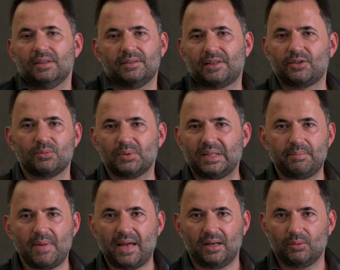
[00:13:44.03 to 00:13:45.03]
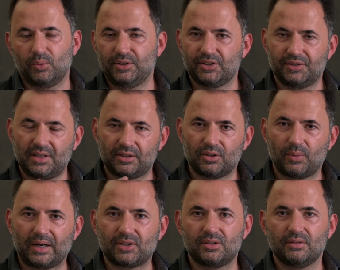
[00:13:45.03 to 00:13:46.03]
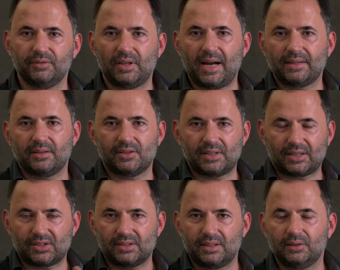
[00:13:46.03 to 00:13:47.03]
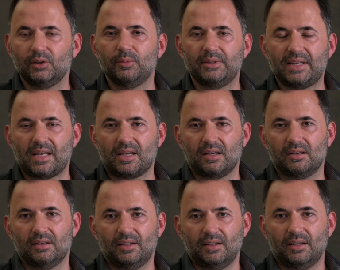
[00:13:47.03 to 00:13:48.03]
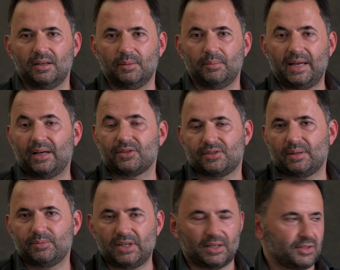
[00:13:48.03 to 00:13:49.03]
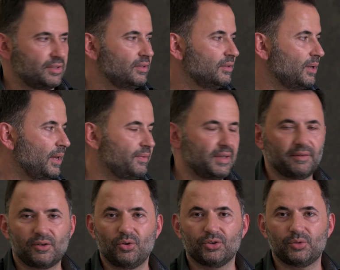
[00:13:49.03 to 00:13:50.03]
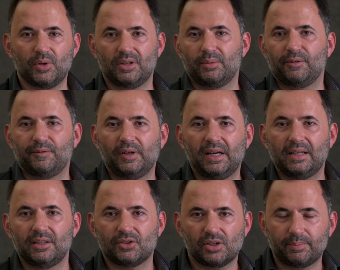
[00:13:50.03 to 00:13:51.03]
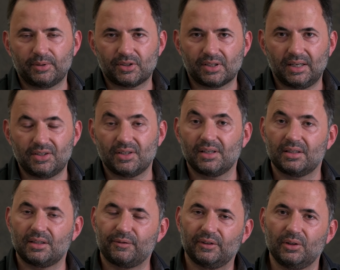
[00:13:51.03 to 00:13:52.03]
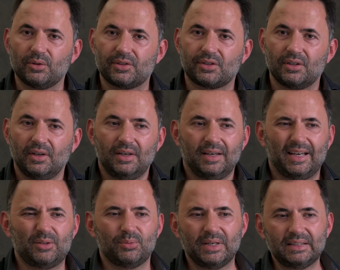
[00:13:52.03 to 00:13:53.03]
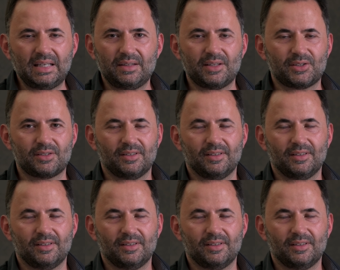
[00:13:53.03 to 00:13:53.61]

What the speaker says: Doesn't really matter. We just need a direction of light that's actually illuminating our subjects. And then of course we're going to refine and chop and change and get different looks. And really when